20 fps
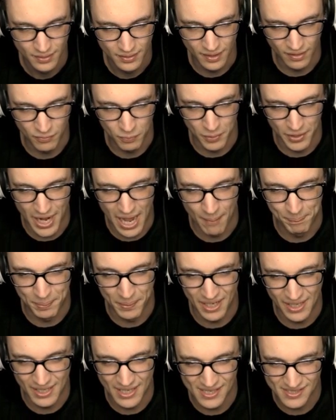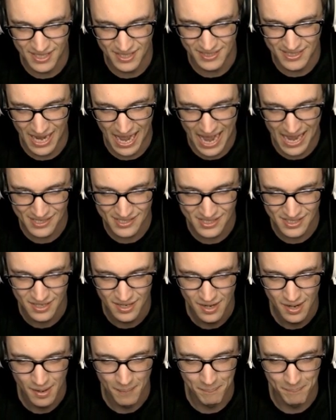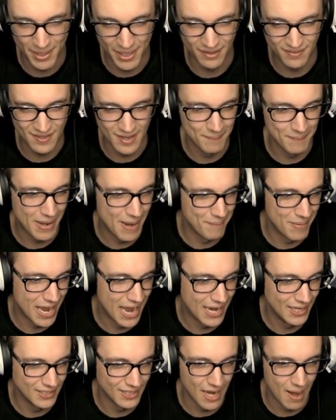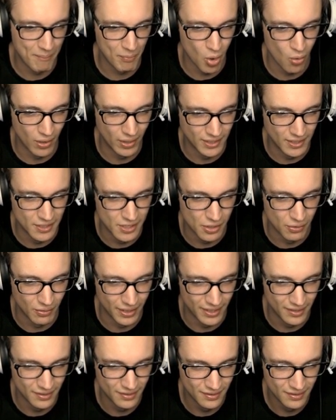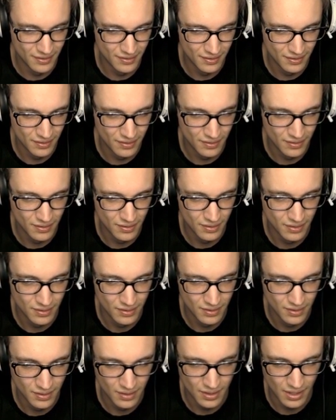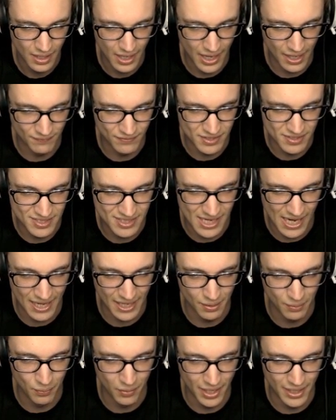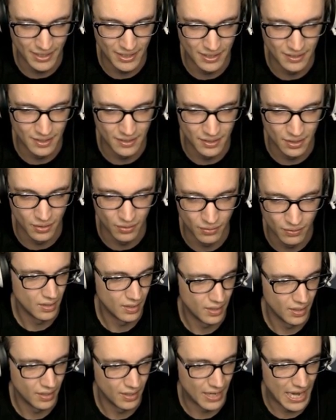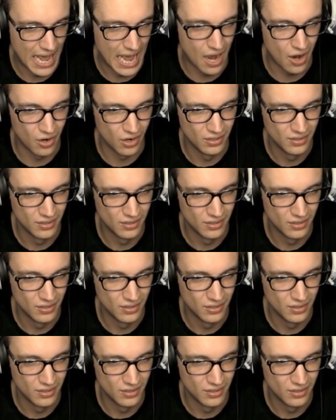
This will not be an easy task, but it's in my mind and I'm going to do it. I have decided what I need to do. Now,